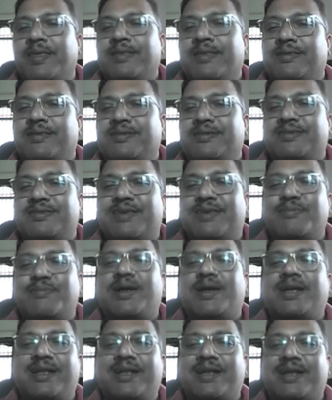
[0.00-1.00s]
This is
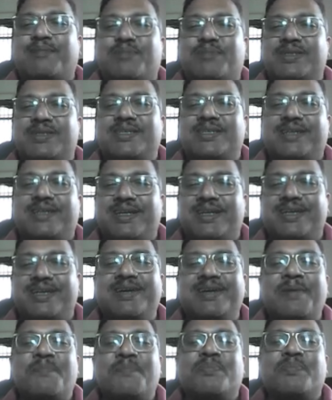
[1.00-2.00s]
schematically
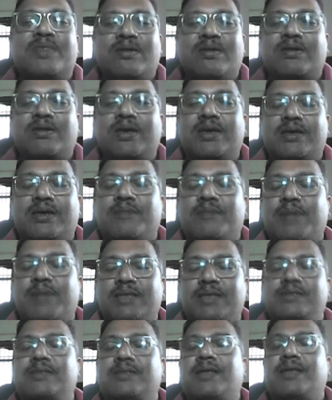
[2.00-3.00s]
representing. Okay,
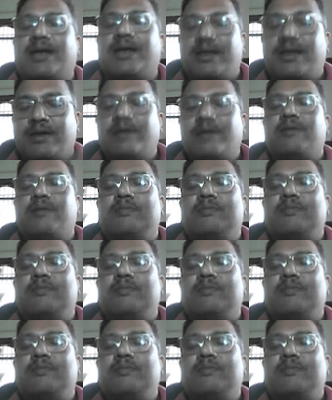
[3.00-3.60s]
imagine that